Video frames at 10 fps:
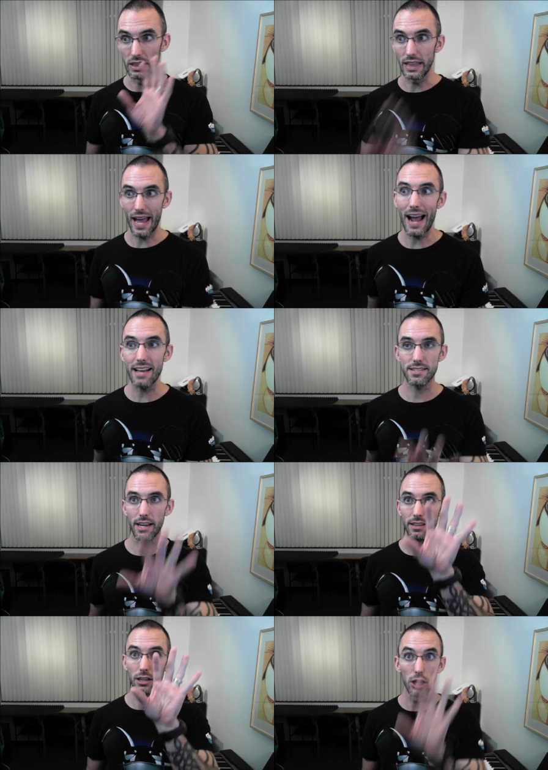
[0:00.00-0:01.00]

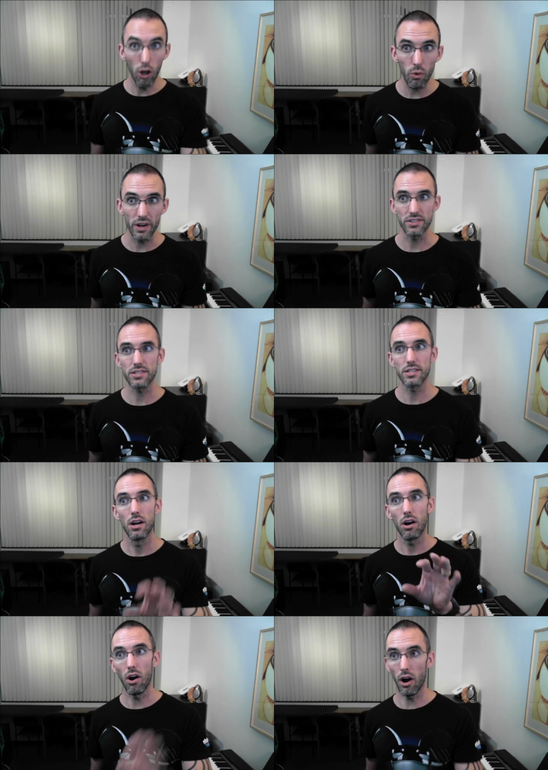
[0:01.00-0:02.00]
last and lowest
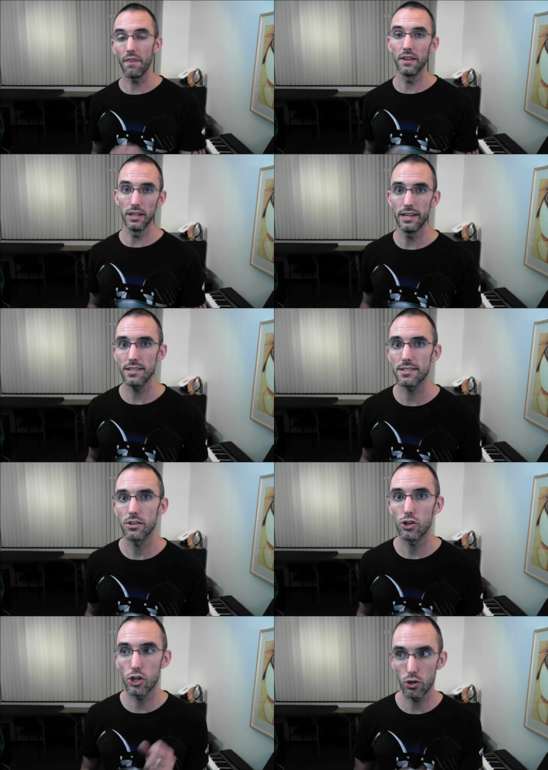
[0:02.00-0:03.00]
on the
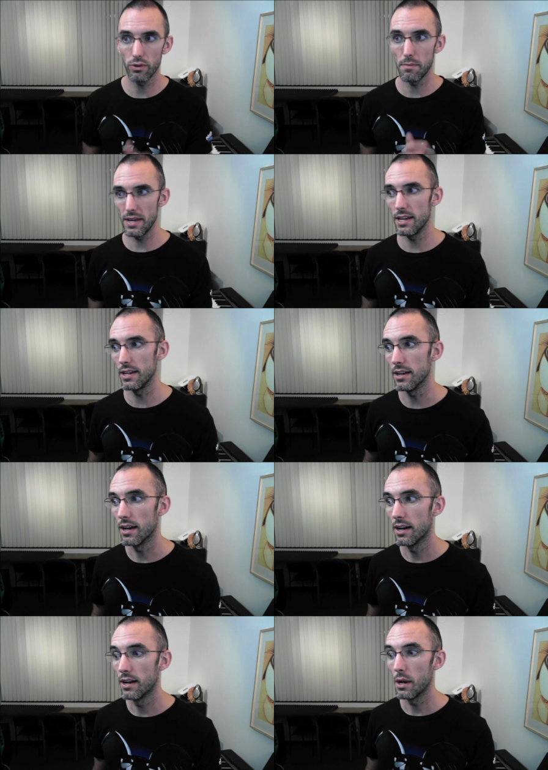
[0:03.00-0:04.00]
list should
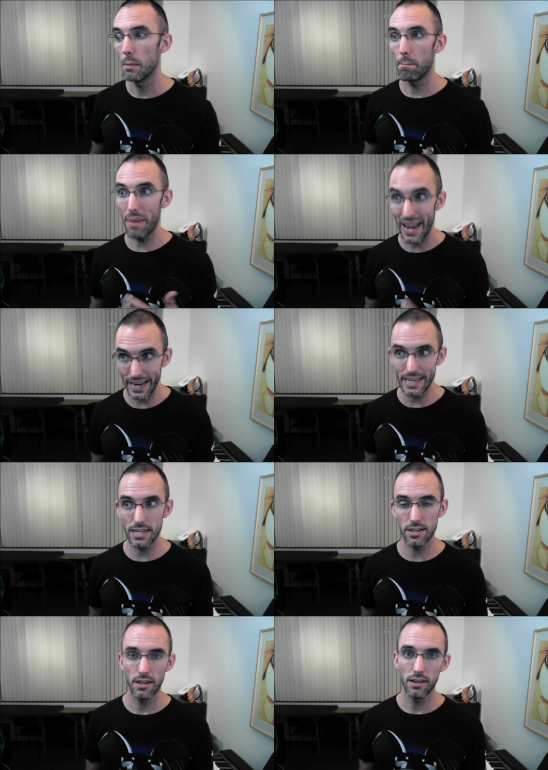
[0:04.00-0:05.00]
be
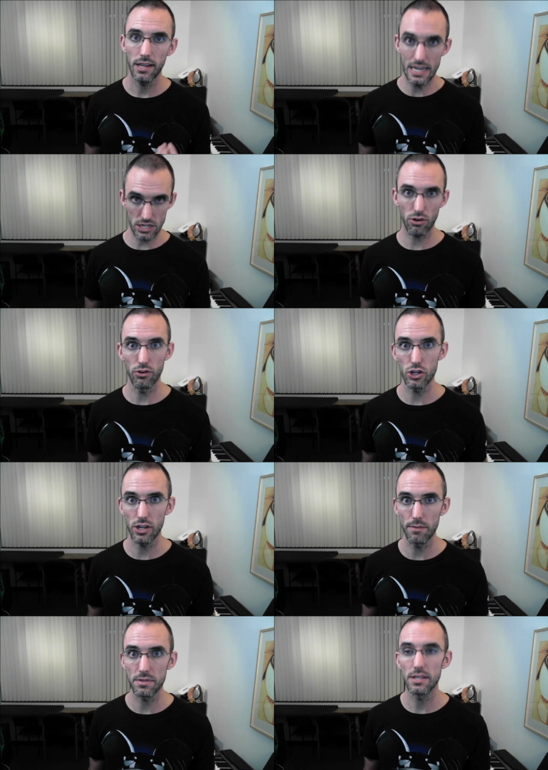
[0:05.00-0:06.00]
paid
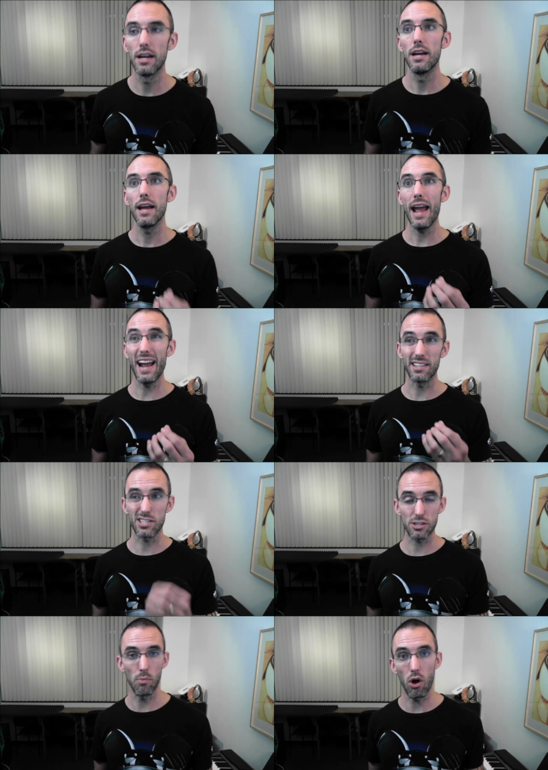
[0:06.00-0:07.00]
internships
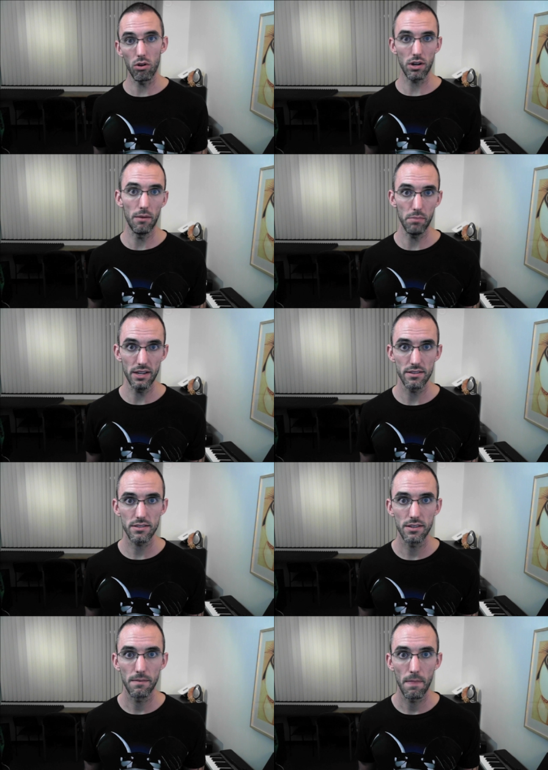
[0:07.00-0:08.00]
at small
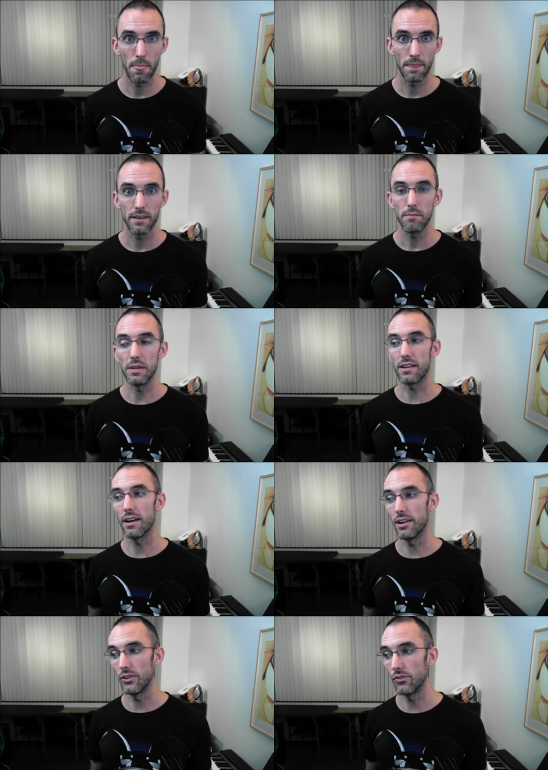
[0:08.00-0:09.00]
companies
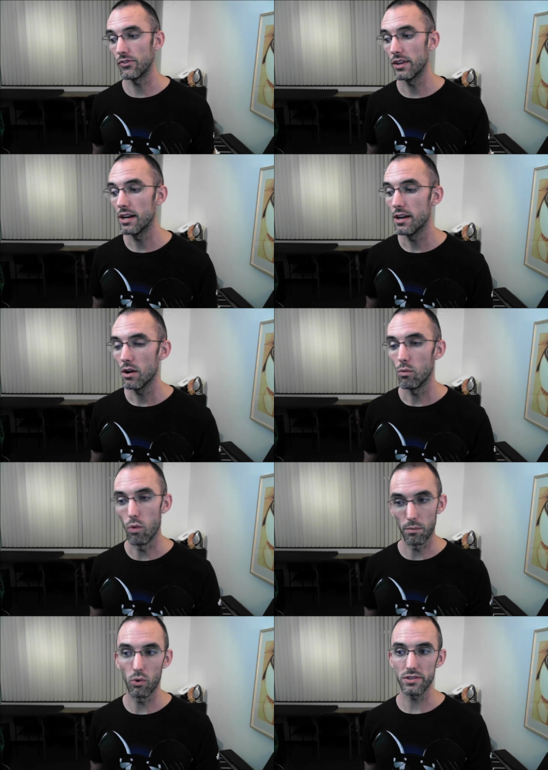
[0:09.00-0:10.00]
because
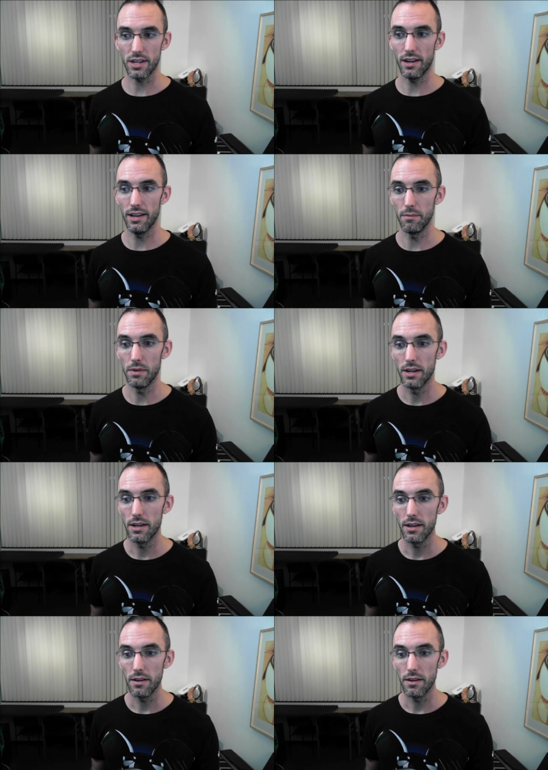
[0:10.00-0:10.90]
one more time